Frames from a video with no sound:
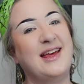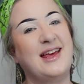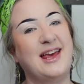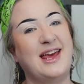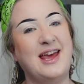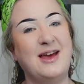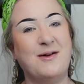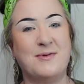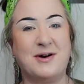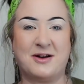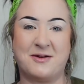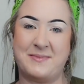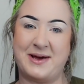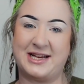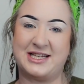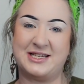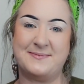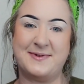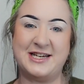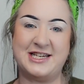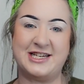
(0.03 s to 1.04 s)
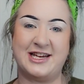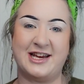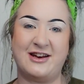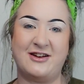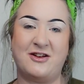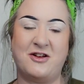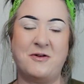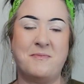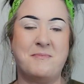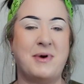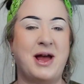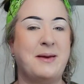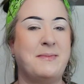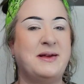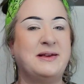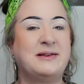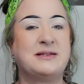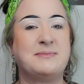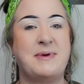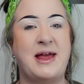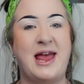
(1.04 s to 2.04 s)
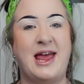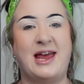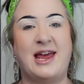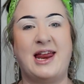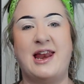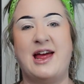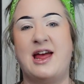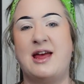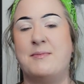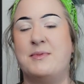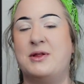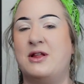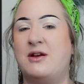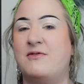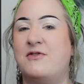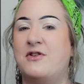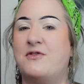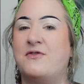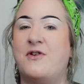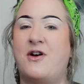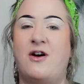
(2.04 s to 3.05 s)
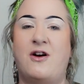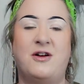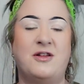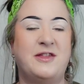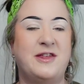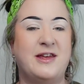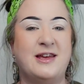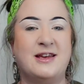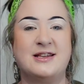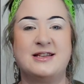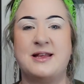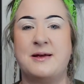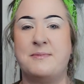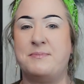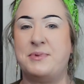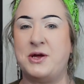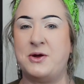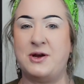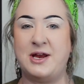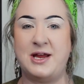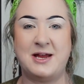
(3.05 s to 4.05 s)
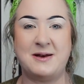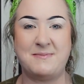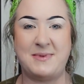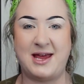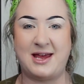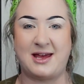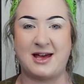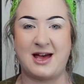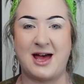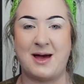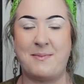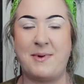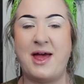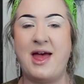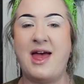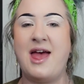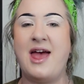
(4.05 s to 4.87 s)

Hey, welcome back to my channel. My name is Meg and I am a lover of all things beauty and makeup,